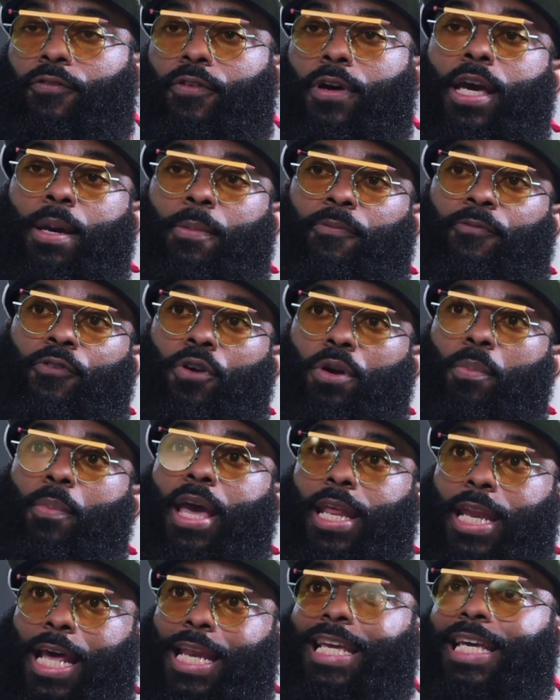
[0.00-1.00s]
him for the
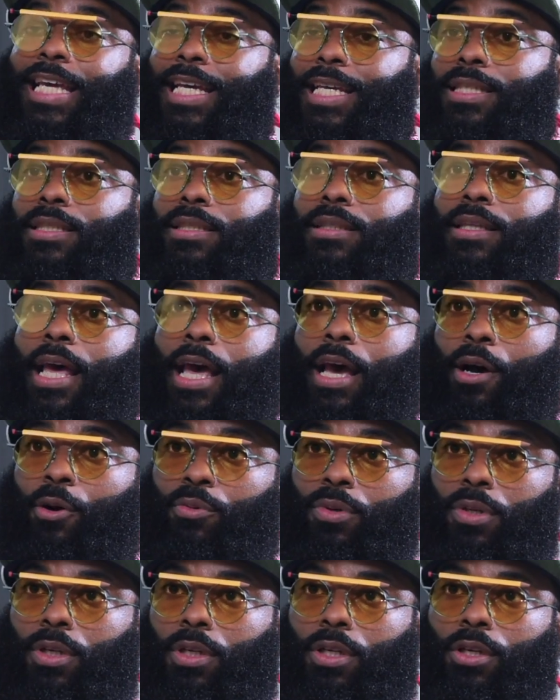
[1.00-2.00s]
man that he is now,
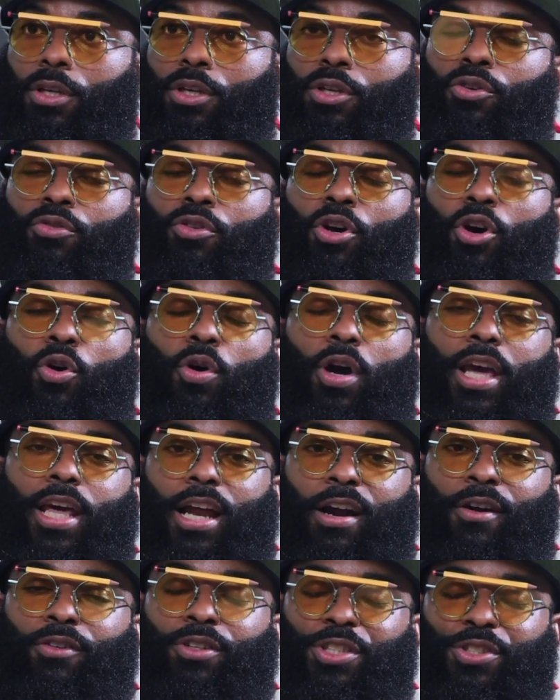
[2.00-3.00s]
you know. And
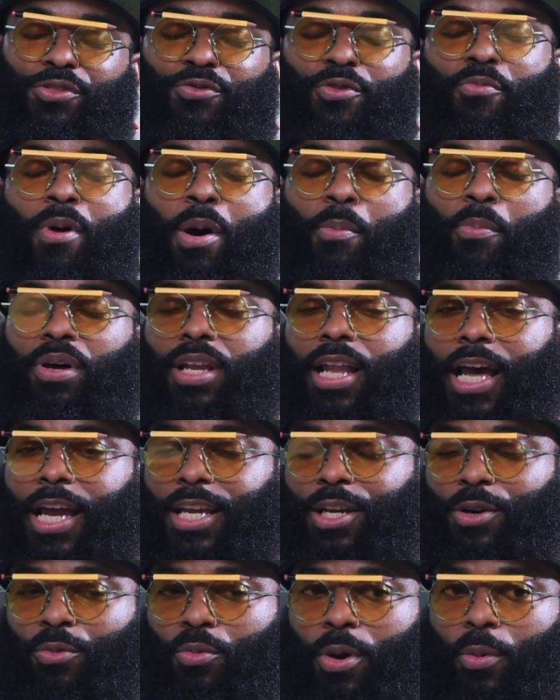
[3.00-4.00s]
I just remember
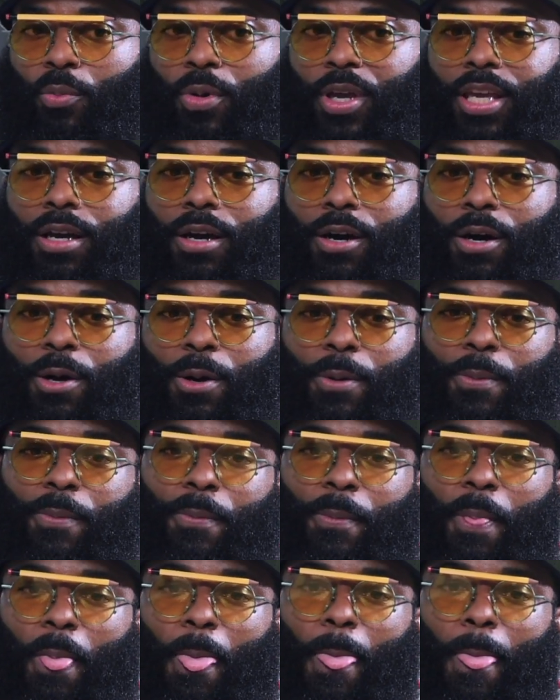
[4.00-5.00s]
like when
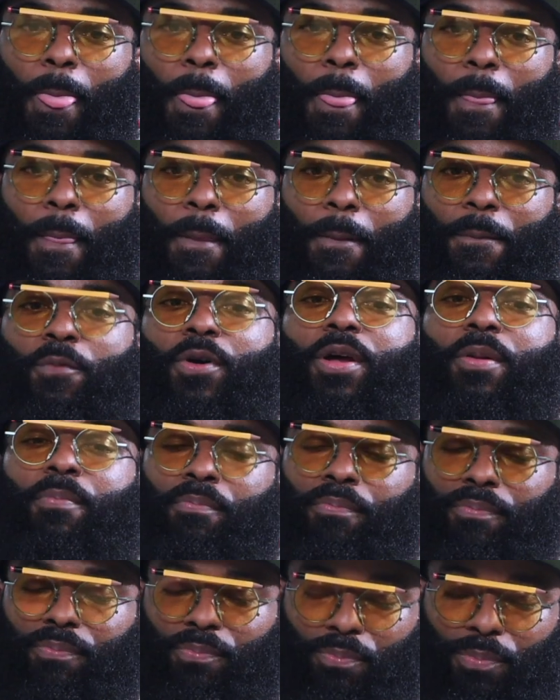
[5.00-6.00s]

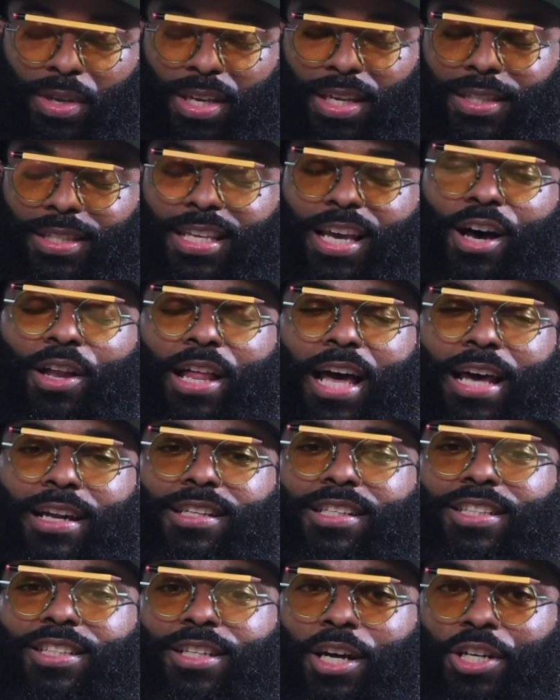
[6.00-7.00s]
me and Del had a
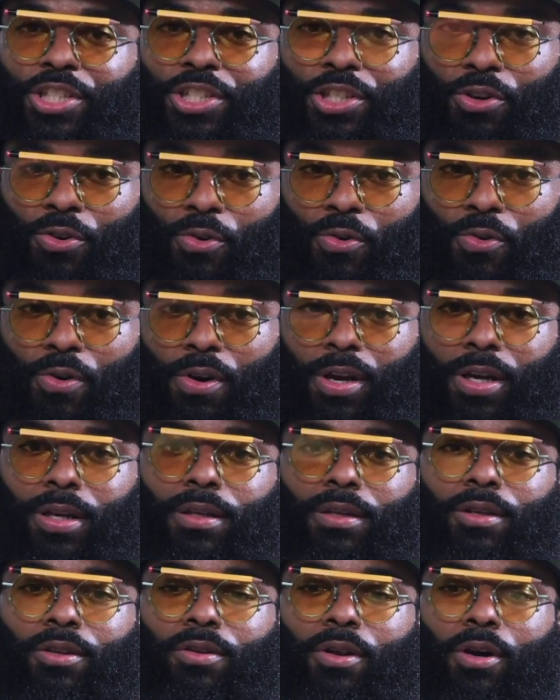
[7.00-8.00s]
discussion on,
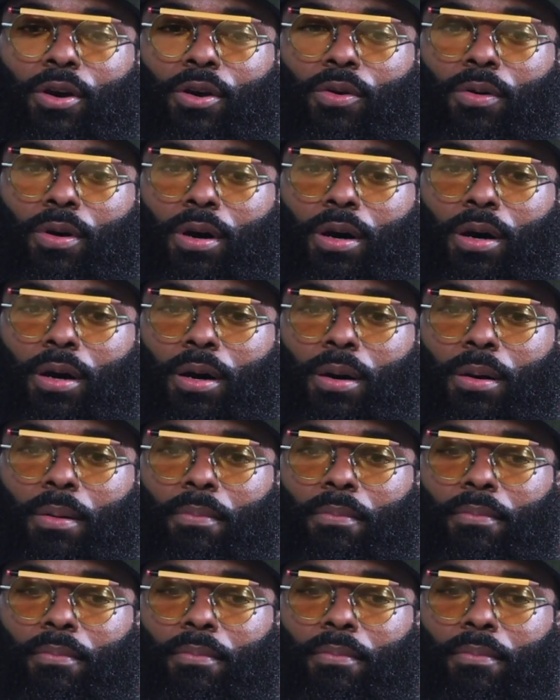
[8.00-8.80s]
you know,